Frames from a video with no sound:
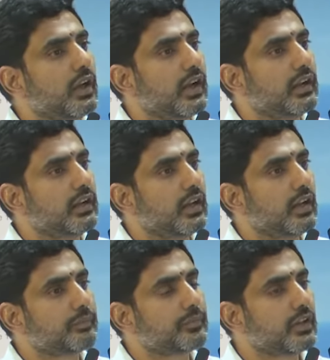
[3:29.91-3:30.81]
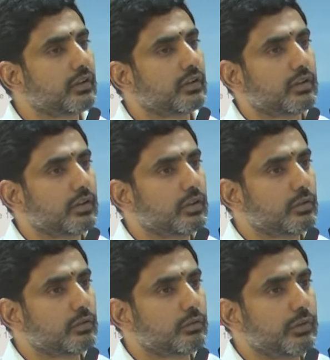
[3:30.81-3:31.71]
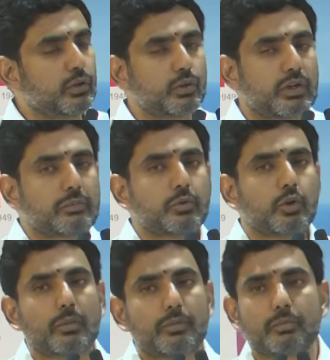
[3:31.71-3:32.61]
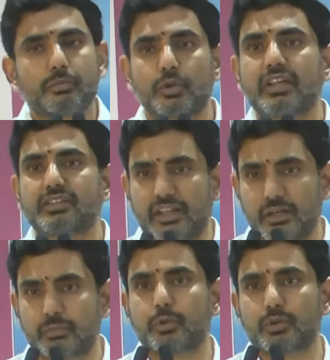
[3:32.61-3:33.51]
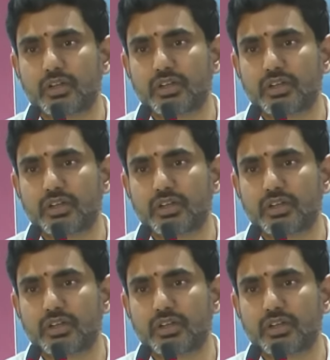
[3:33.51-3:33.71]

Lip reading: And you know, we don't look at Bhogapuram purely as an airport,